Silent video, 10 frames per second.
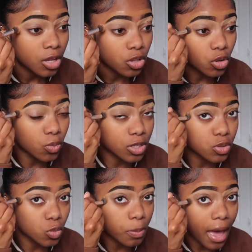You want
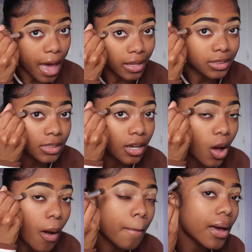to pat. See
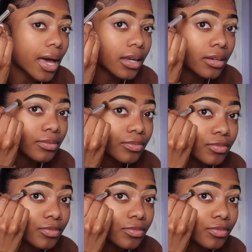how I'm patting?